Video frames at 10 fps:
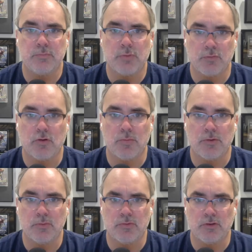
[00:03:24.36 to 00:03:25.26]

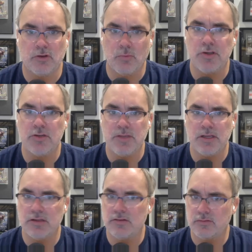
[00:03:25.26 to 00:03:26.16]
performance was going to
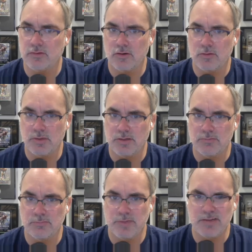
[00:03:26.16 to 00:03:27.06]
be a concern, but
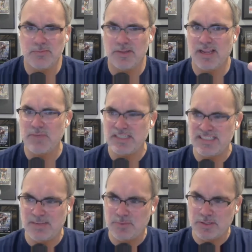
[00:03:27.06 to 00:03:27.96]
we didn't really have a
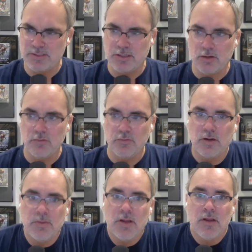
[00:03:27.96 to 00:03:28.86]
template to go
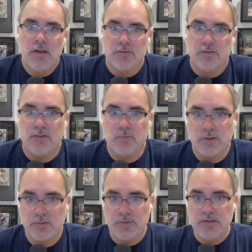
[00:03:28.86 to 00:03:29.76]
from. Right. So that's
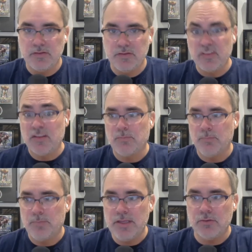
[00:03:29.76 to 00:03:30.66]
one of the reasons that the
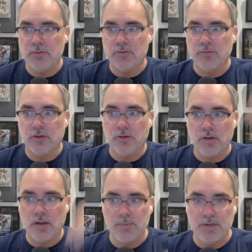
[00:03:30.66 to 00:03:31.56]
Beetles
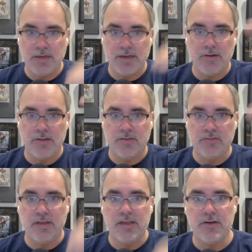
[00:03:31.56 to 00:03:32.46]
go up and down in the
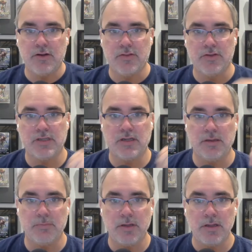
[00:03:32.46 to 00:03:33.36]
sand all the
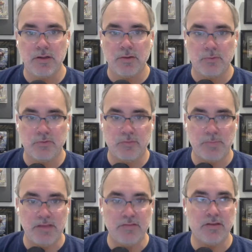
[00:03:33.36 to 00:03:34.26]
time was to
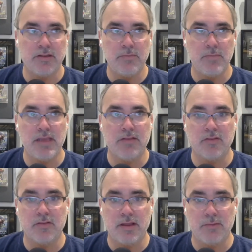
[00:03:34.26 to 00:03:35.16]
basically make it
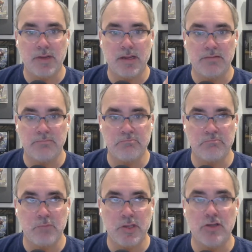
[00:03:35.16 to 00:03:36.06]
so that we had
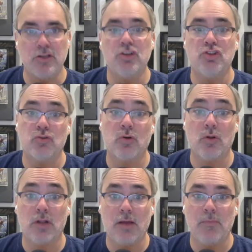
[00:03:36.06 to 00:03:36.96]
we could
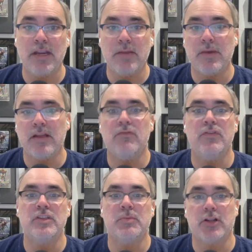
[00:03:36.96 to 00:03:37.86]
control how many we had
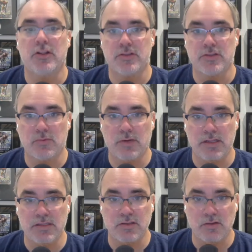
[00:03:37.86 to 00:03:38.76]
visible on the
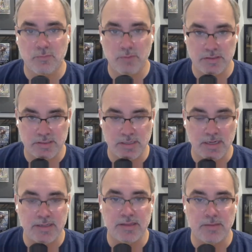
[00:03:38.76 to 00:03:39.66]
screen. So if we
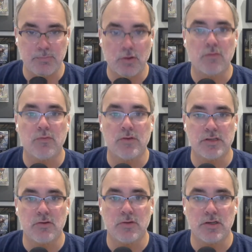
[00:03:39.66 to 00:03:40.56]
decided that perf
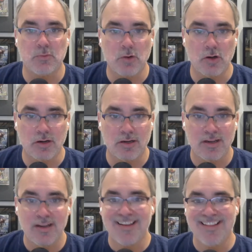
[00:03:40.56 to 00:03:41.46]
wasn't going to work,
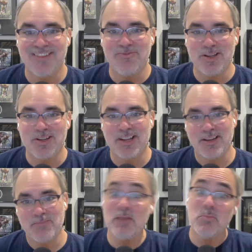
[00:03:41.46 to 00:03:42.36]
then we could
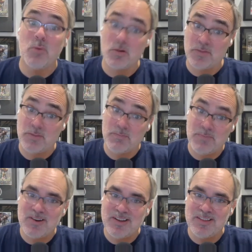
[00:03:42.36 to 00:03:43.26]
like make more of them
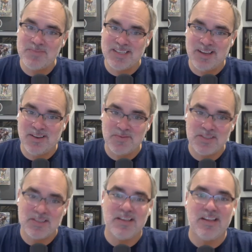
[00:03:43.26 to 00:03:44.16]
bury
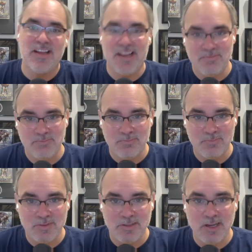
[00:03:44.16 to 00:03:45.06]
themselves and
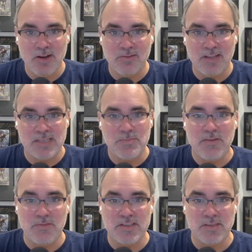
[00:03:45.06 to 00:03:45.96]
you know less
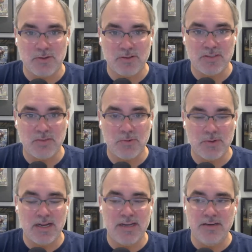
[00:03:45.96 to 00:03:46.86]
be visible. So we
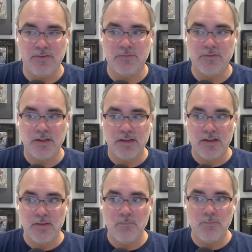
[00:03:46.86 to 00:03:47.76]
were kind of
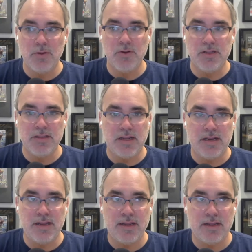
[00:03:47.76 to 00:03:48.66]
building that
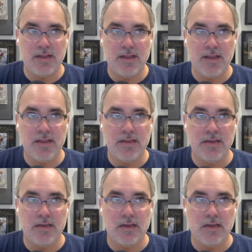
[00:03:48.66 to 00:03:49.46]
AI